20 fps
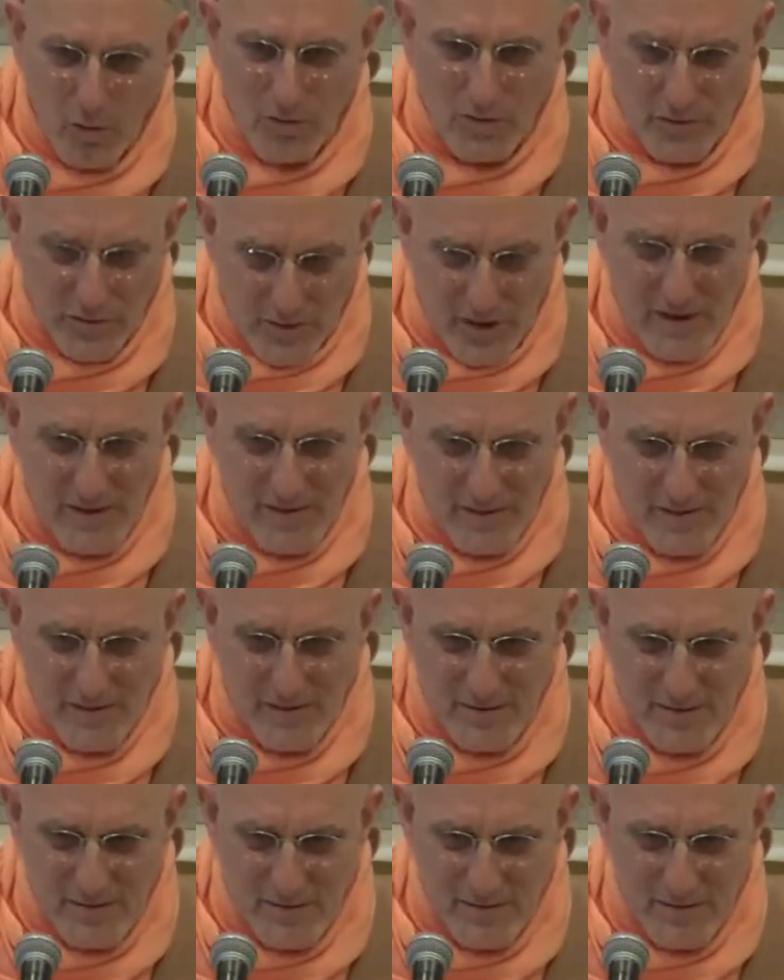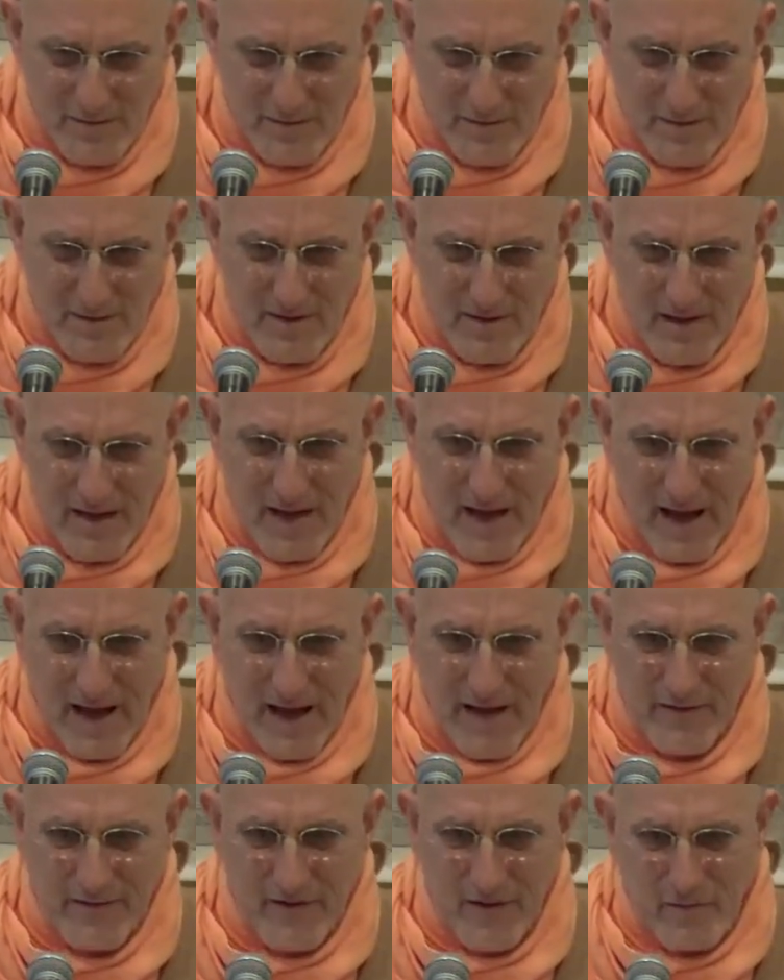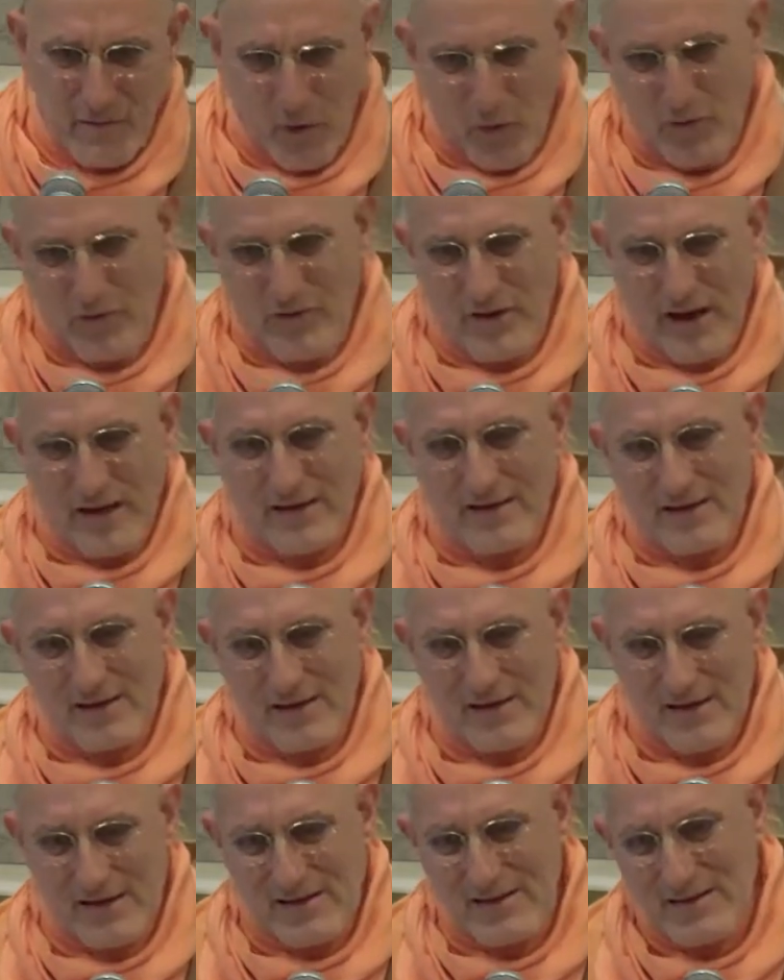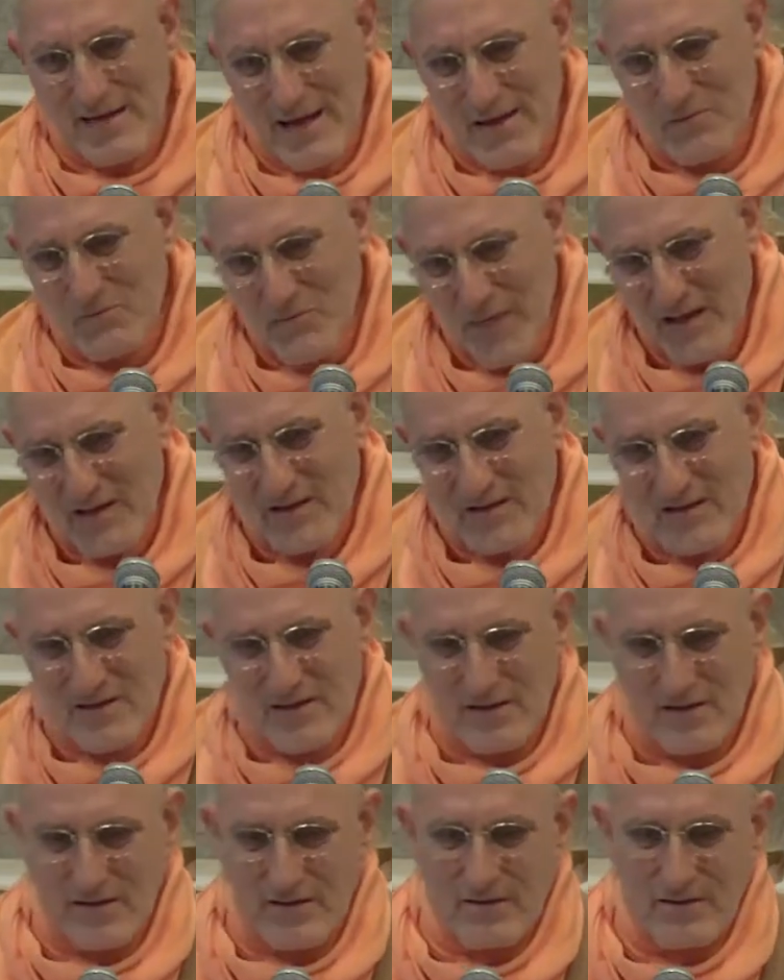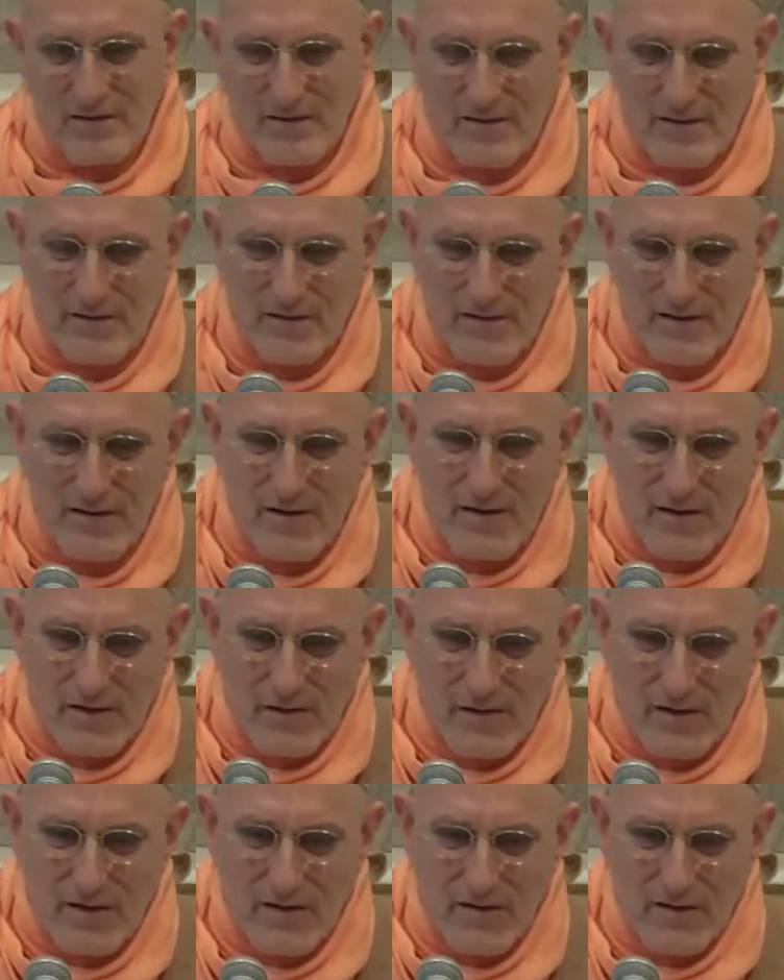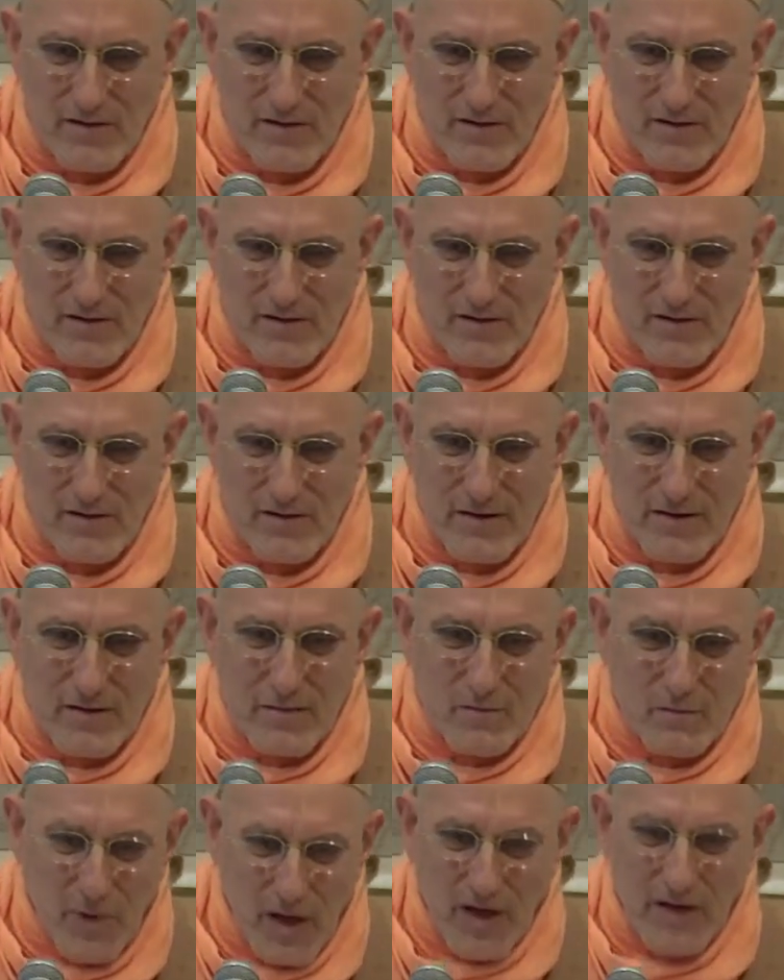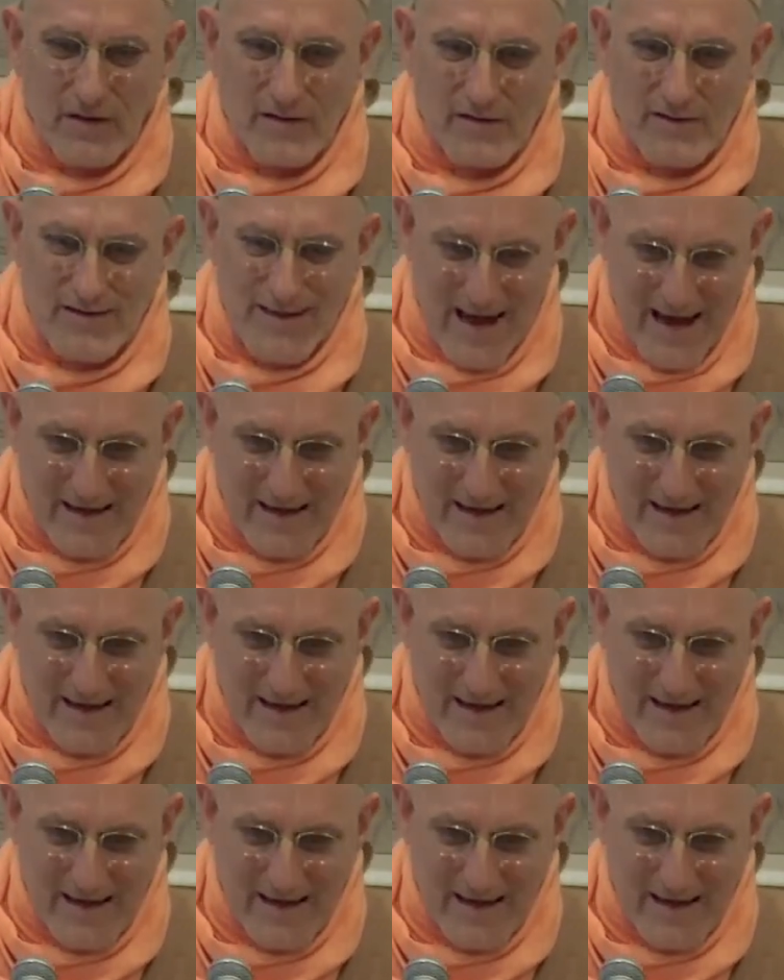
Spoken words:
And they both get a cold, right? And they both take the same medicine, right?